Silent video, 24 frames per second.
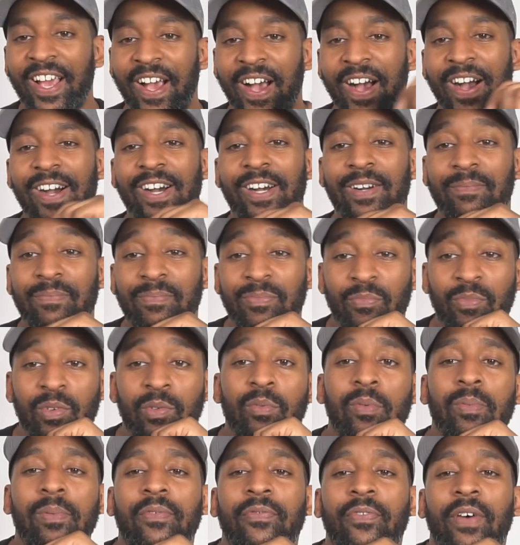Will
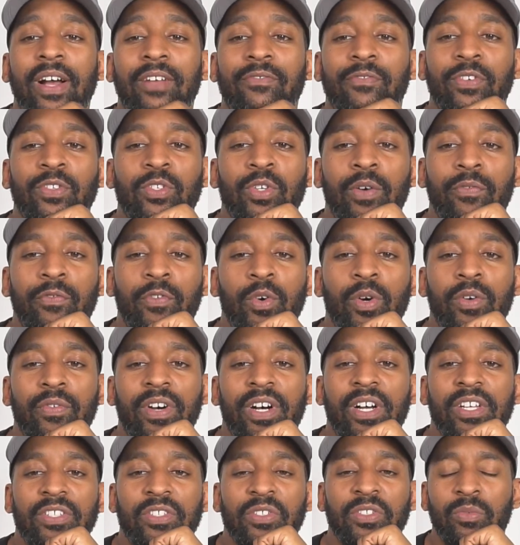we be fighting for top 4 with
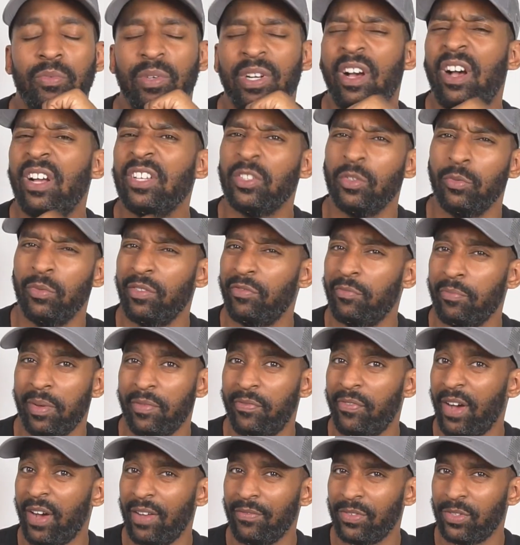Arsenal? Will Arsenal even be
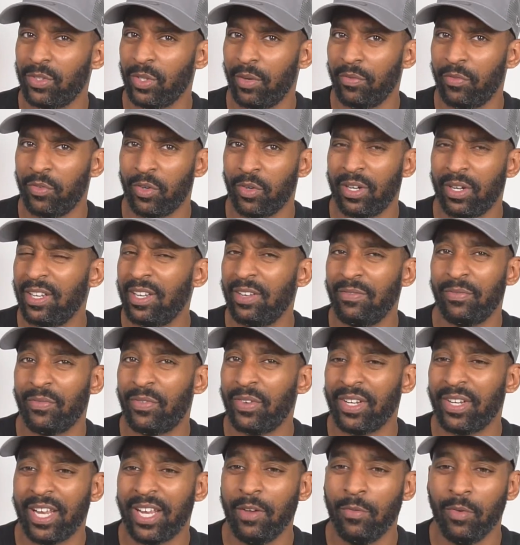fighting for top 4? I don't even
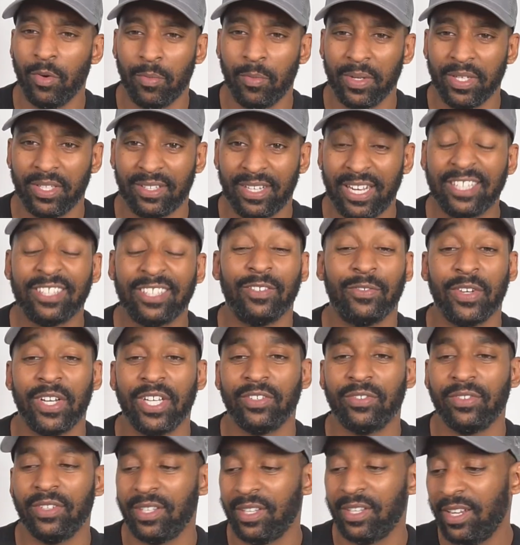think they will be. So that's the
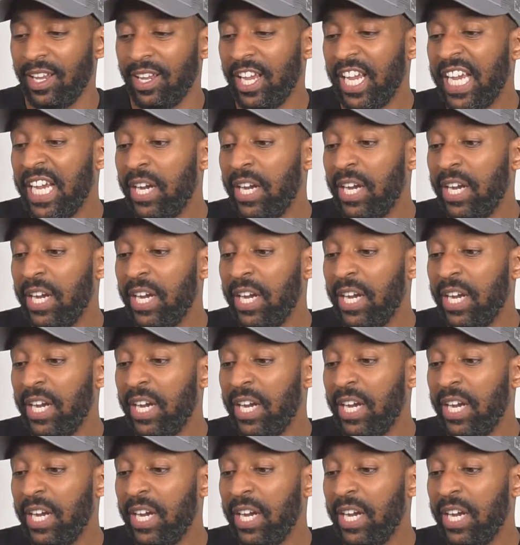first thing.